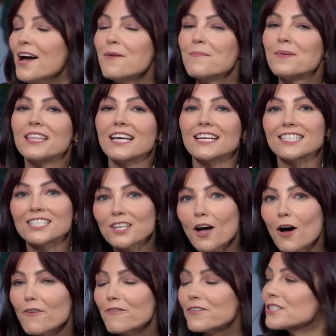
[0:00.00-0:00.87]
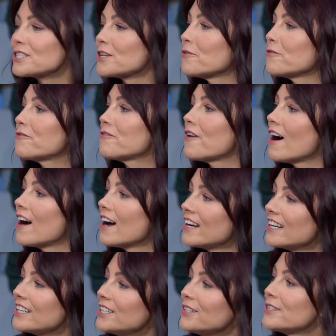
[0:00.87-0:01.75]
but their staff are so
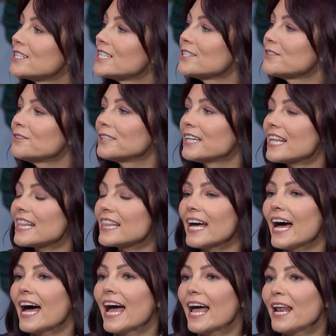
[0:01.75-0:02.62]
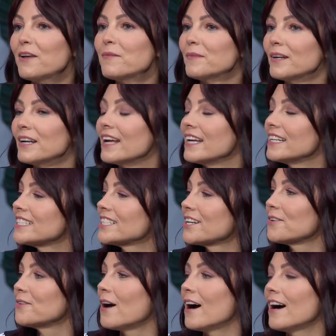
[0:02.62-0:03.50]
fun and you still get that element. And
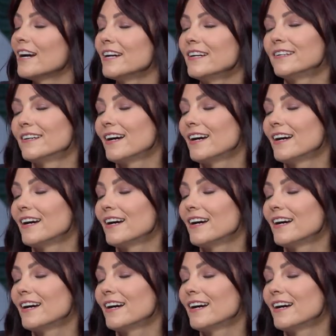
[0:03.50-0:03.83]
so I